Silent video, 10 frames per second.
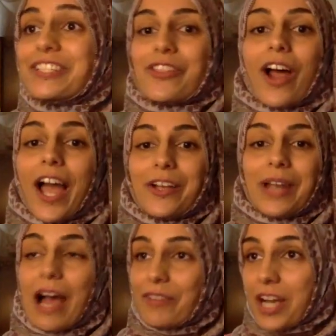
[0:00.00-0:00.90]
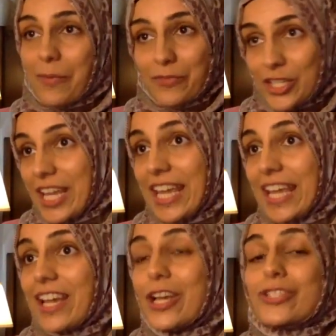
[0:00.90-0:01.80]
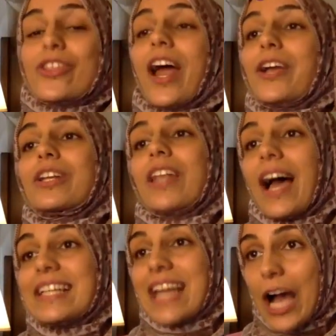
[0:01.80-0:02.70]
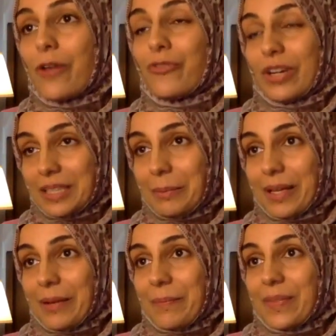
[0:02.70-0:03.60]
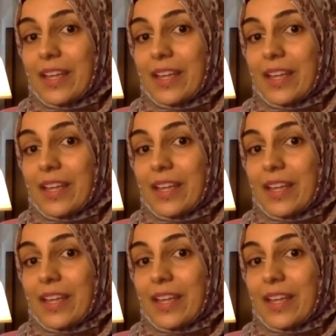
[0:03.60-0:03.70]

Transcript: so that I could have a cup of tea, so that I could lie down for a little bit.